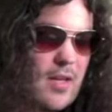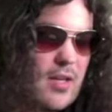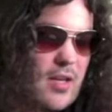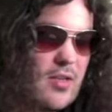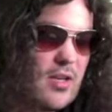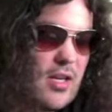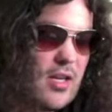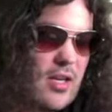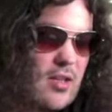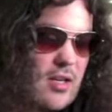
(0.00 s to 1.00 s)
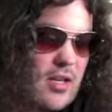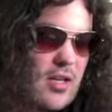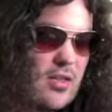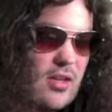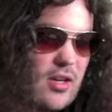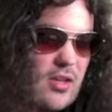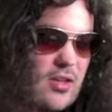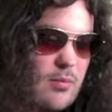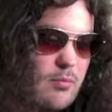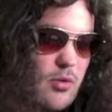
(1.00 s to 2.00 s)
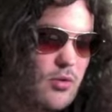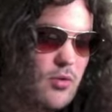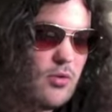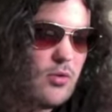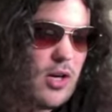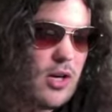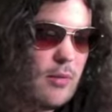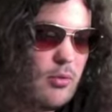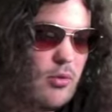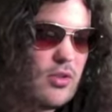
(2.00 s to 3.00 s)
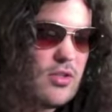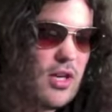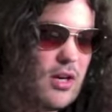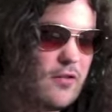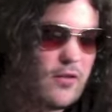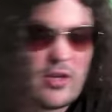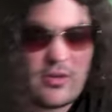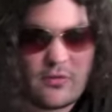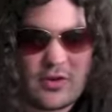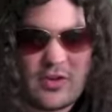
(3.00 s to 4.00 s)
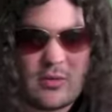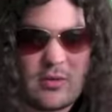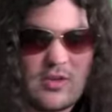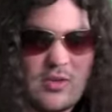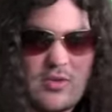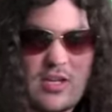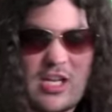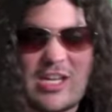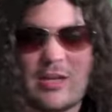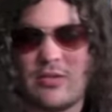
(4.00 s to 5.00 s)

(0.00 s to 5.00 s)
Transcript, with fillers: he's and he's and he's and he said, "Boo, uh, boo, good, uh, freeze, freeze!" him because he was telling